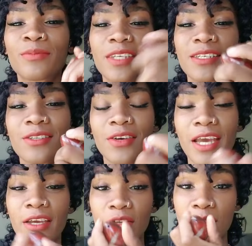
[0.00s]
So
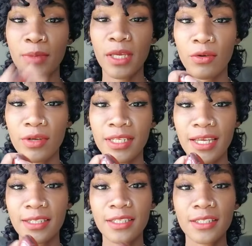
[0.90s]
yeah, you'll speak your
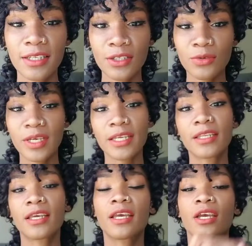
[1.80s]
intentions into it.
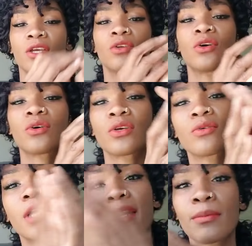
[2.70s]
You know,
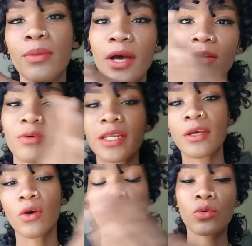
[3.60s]
you'll kind of bond with
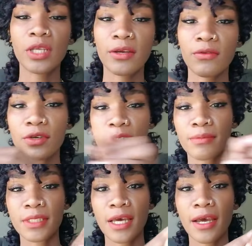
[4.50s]
it, hold it for
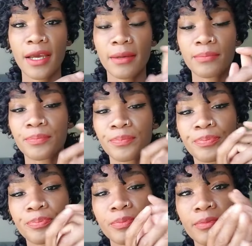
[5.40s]
some time,
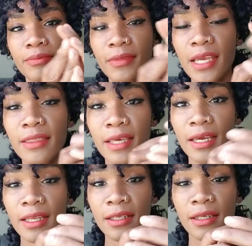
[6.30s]
and
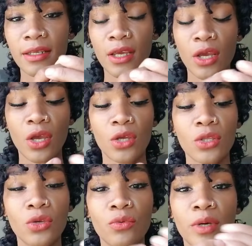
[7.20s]
then
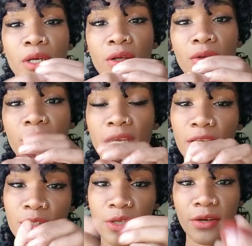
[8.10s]
you will
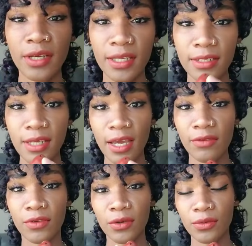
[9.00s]
insert it inside
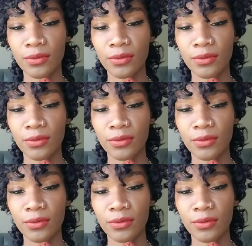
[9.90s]
of you.